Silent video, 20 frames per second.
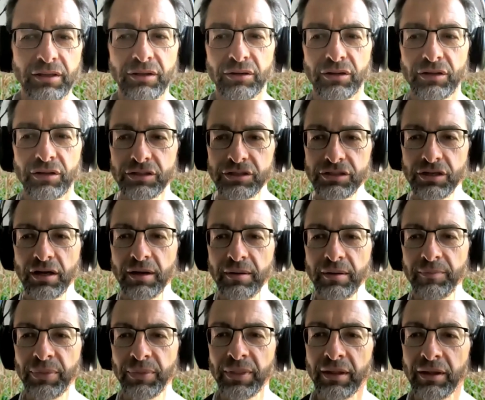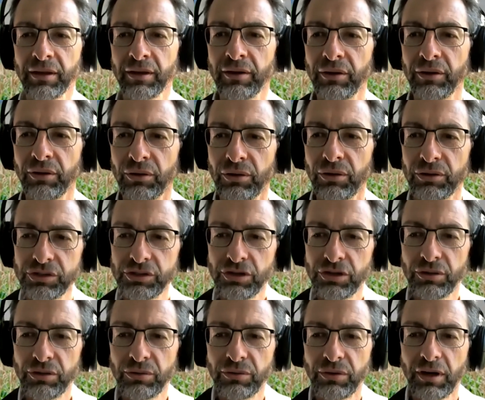you. There's
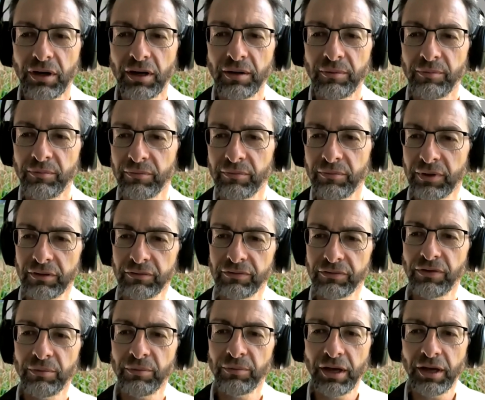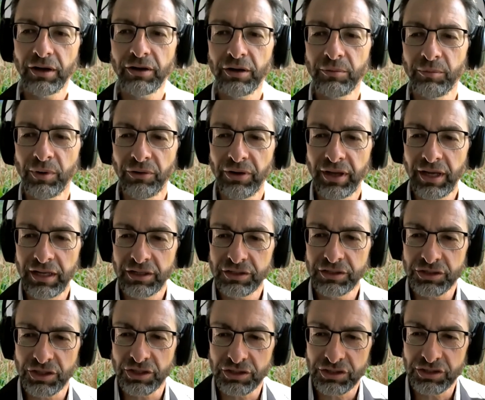also from Jaco Marais
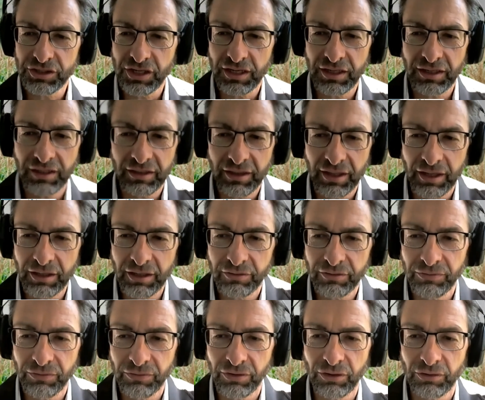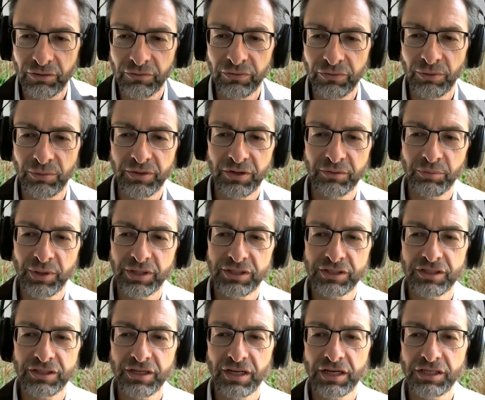is just saying thank you for your informative
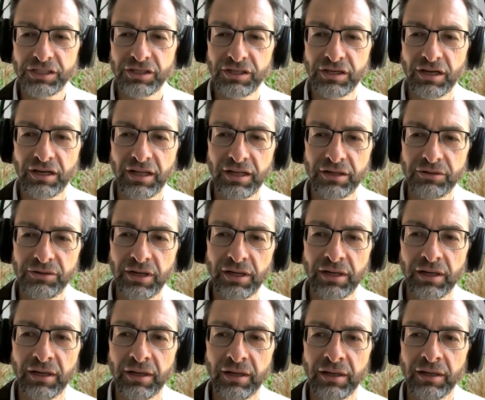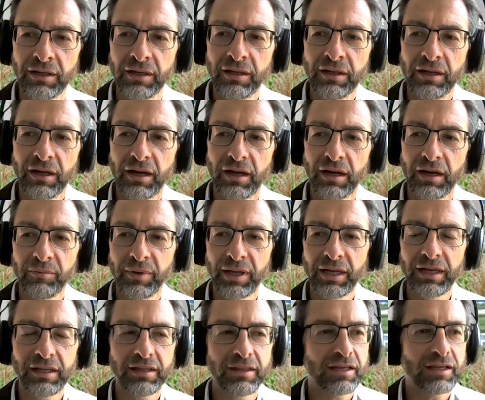presentation, Jan-Hendrik.
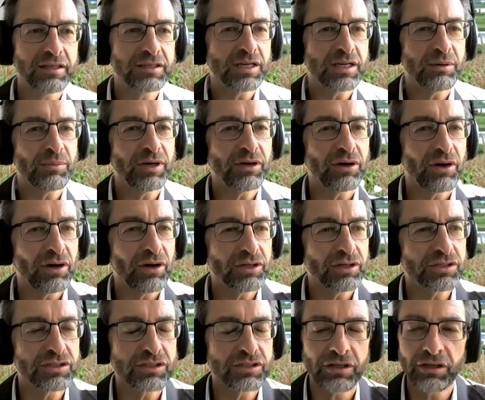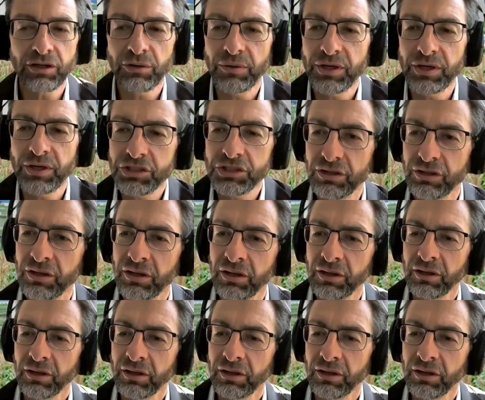And then someone asked a question,